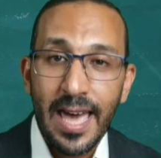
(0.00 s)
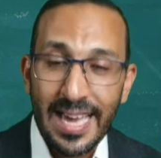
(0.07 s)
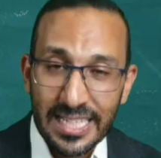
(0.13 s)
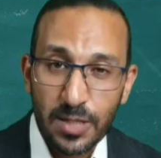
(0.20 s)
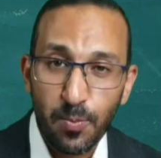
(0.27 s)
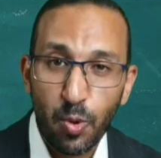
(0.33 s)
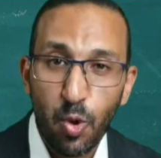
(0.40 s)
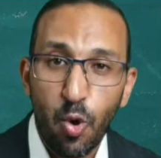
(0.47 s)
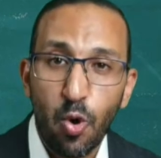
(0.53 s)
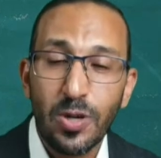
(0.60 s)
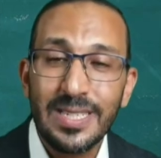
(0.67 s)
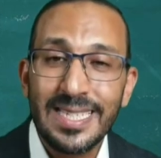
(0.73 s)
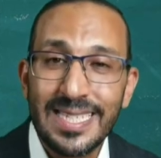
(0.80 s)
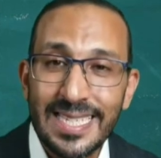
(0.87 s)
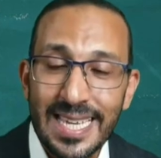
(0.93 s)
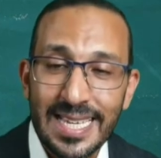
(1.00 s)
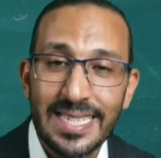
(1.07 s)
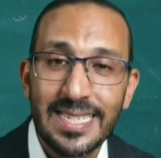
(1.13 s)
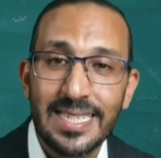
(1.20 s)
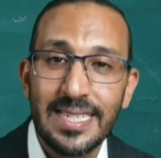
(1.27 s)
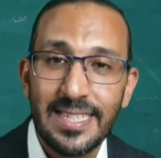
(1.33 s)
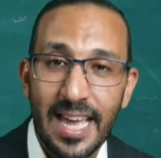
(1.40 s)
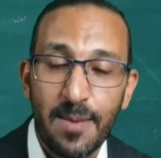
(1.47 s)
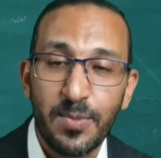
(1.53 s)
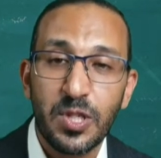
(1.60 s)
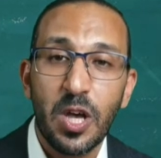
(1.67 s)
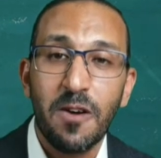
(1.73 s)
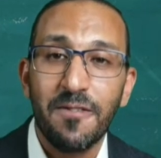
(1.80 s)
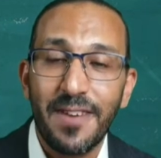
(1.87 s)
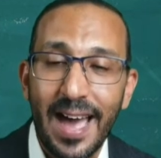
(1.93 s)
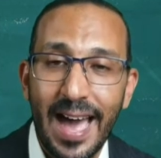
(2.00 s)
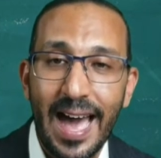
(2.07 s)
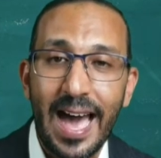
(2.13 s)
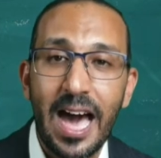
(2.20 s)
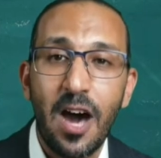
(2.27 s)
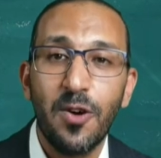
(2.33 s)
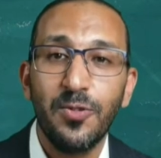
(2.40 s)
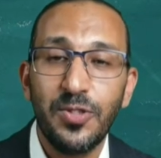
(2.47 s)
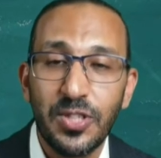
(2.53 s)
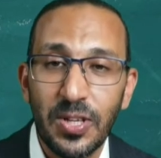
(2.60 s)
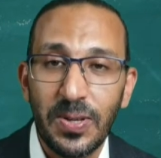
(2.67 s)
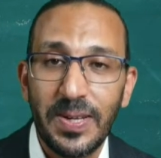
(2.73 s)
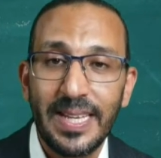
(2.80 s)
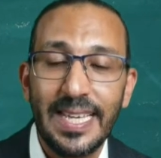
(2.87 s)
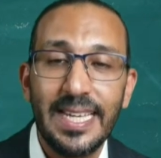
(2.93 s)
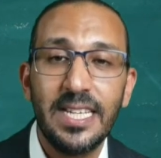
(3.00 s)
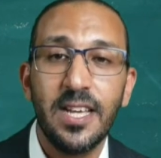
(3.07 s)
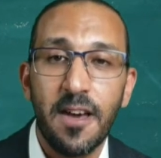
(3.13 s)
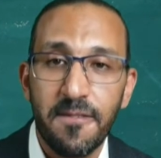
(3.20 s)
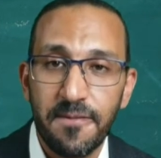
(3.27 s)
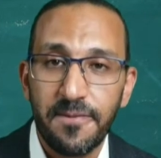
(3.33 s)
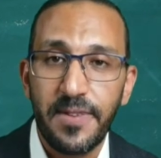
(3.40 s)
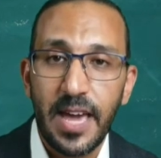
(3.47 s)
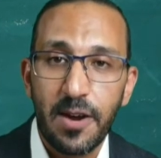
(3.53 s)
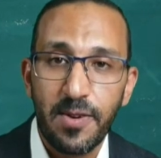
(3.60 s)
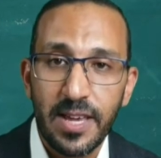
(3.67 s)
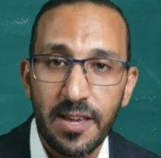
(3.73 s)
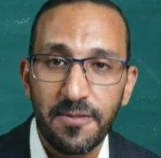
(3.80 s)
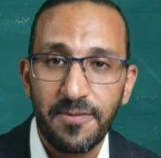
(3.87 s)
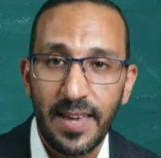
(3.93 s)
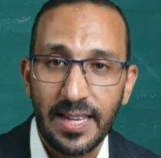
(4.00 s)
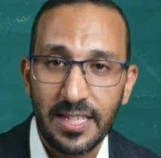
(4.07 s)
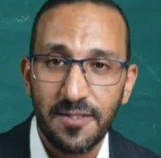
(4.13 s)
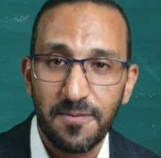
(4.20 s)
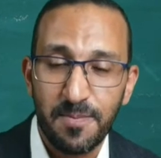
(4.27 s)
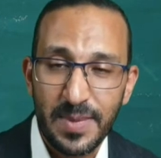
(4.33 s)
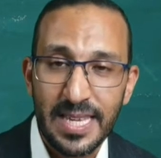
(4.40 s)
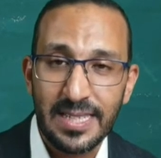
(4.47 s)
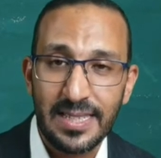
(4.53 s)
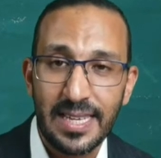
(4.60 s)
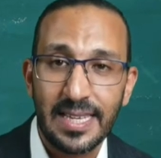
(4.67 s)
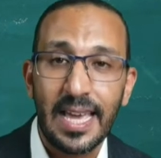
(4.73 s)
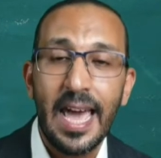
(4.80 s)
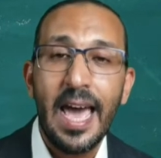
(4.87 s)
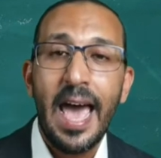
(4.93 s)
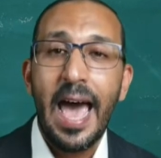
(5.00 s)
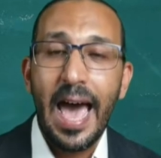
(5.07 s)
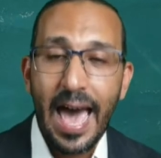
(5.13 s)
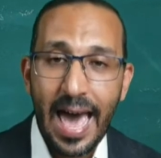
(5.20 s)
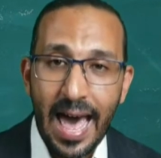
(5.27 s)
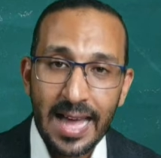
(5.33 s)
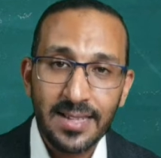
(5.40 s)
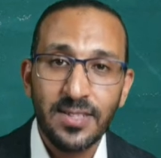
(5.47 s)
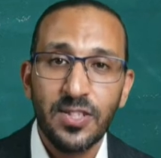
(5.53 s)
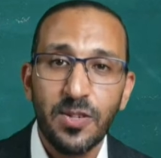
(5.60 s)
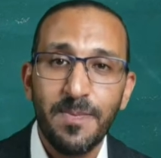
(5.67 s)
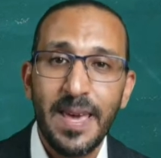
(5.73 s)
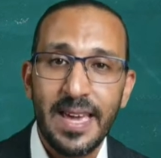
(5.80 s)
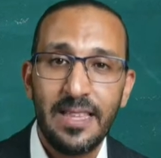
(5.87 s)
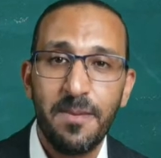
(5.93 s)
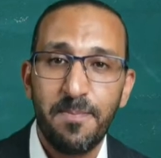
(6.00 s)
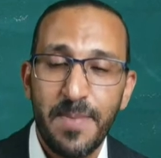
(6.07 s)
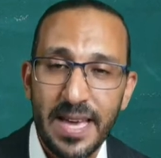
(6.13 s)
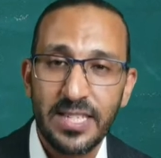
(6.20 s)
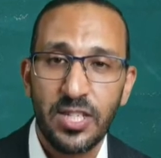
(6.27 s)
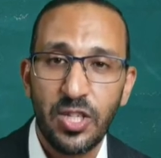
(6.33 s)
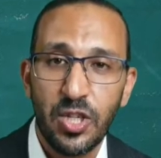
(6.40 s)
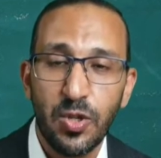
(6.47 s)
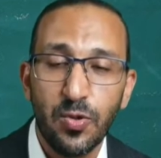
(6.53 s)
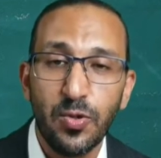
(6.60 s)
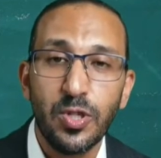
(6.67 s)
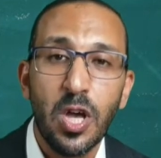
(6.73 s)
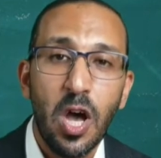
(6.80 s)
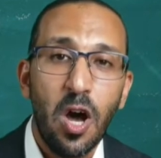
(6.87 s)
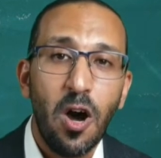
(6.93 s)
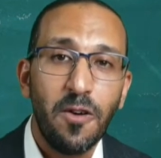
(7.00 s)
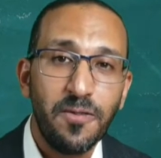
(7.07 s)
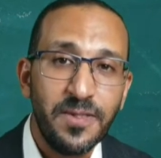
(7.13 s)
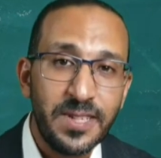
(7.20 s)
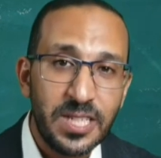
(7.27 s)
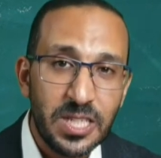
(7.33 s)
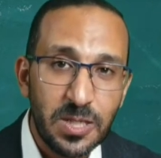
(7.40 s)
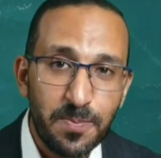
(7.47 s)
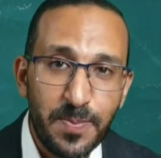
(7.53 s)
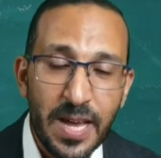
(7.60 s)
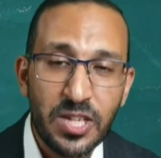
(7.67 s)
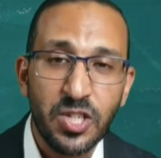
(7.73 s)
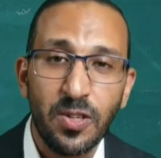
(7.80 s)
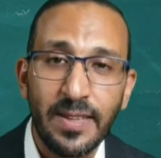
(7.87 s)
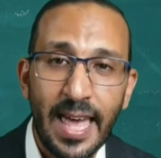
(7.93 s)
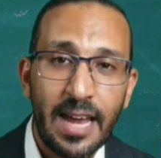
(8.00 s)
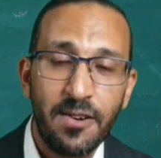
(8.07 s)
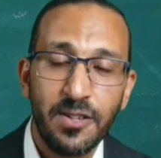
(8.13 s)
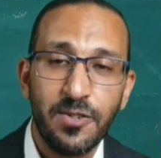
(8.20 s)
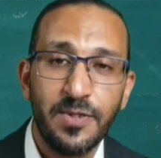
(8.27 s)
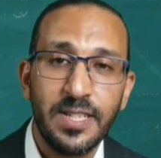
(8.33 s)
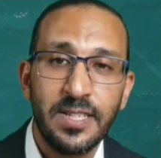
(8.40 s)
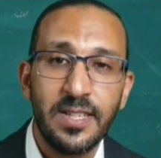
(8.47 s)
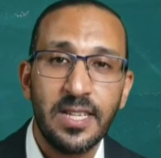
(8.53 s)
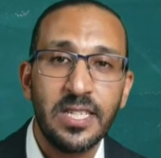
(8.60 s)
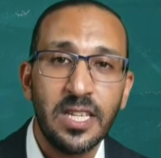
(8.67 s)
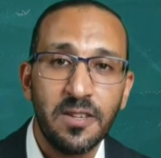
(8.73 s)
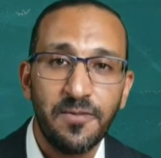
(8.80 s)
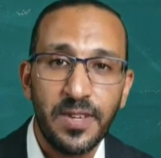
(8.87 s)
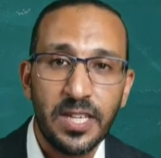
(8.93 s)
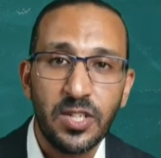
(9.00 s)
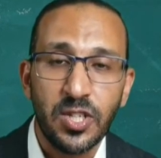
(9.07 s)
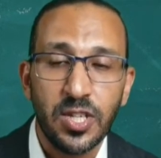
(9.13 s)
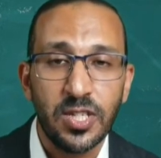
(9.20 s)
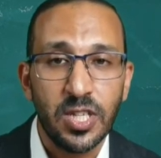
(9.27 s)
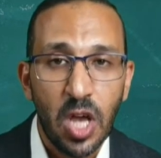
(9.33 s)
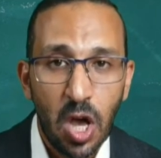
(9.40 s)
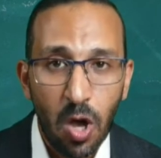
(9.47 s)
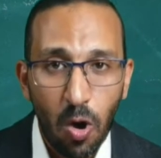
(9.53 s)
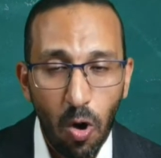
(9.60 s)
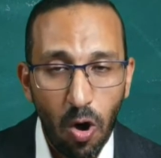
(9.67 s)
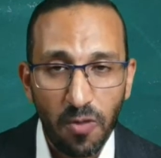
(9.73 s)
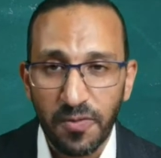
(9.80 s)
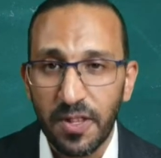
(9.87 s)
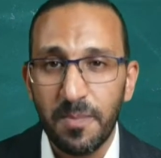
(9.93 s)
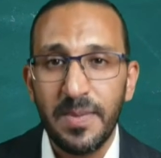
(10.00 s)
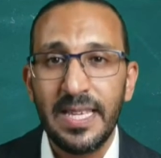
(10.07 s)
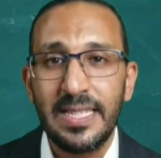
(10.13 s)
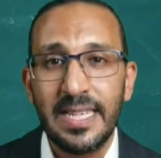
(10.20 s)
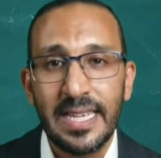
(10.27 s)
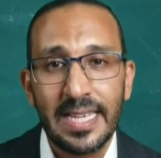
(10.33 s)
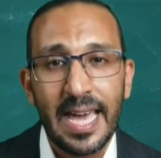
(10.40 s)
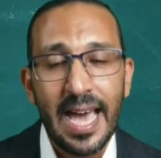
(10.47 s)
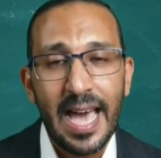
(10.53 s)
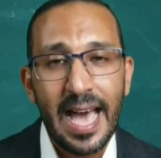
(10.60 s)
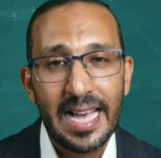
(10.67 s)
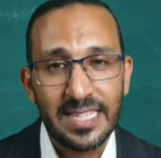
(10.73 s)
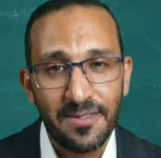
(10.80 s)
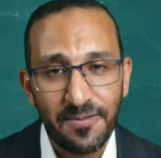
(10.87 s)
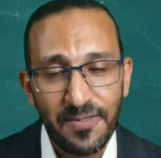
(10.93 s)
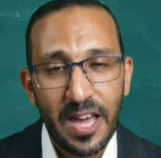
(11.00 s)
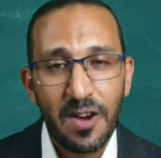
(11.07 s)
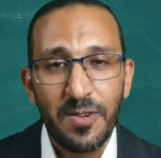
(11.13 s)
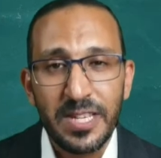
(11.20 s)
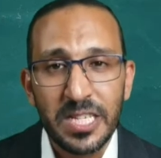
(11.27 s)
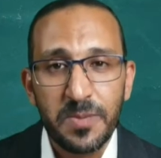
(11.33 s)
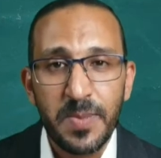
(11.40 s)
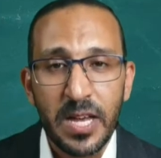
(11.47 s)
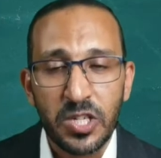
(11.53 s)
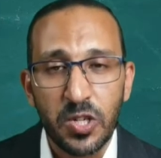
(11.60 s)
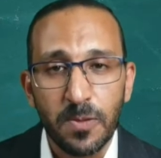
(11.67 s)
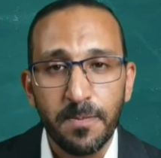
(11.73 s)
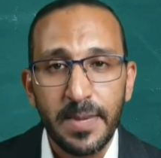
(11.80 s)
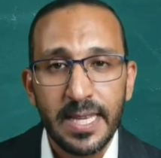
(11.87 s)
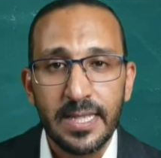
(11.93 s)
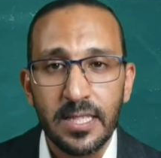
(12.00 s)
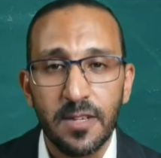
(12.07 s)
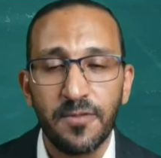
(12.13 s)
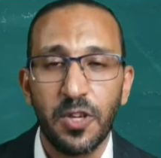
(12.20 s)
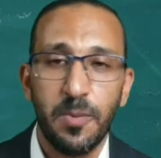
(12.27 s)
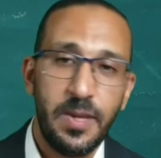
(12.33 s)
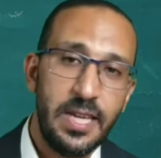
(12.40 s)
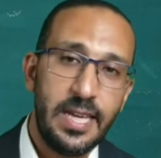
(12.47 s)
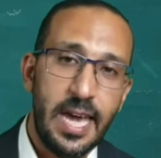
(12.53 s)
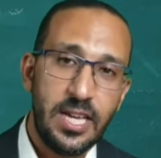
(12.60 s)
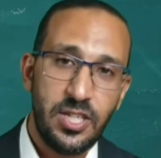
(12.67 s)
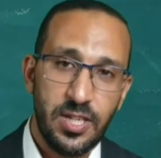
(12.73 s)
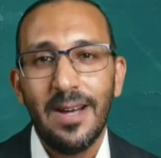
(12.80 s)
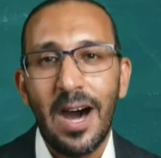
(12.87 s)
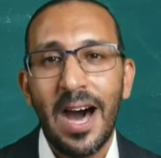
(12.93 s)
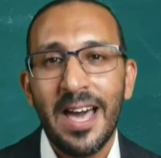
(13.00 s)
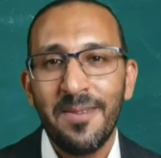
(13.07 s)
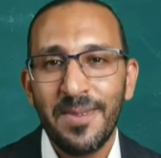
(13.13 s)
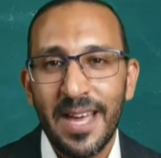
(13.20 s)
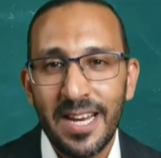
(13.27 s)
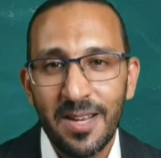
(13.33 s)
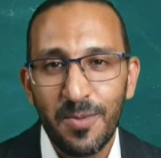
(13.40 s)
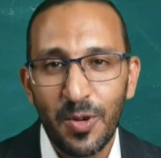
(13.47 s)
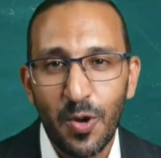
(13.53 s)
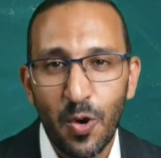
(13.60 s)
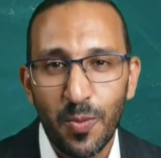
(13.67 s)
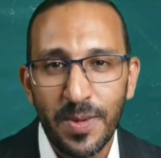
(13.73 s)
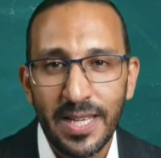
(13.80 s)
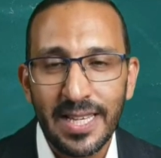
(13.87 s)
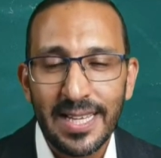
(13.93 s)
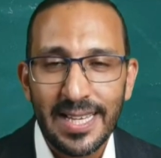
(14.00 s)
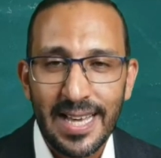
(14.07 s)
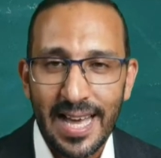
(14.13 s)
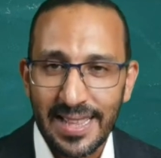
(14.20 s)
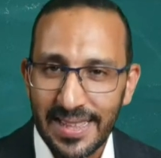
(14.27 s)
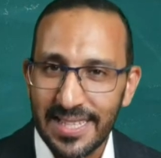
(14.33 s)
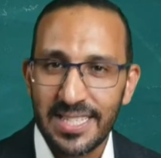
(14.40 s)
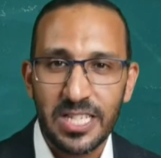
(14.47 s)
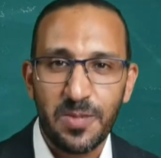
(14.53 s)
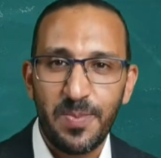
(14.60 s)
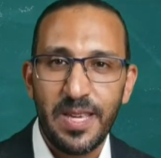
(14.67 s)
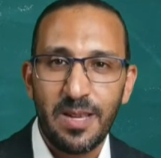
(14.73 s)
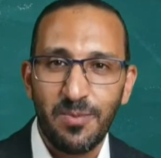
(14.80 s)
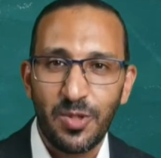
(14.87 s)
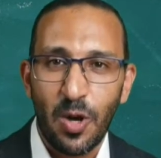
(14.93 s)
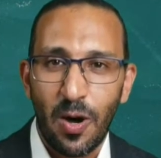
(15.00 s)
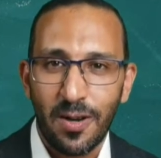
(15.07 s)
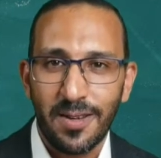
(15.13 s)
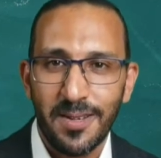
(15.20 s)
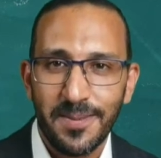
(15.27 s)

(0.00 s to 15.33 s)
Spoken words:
Explore 6 steps of how to lead a very effective meeting and to make the best use of the special characteristics and features of the meeting as a very special means of communication. I am Karim Al-Komi and this is PM Talk.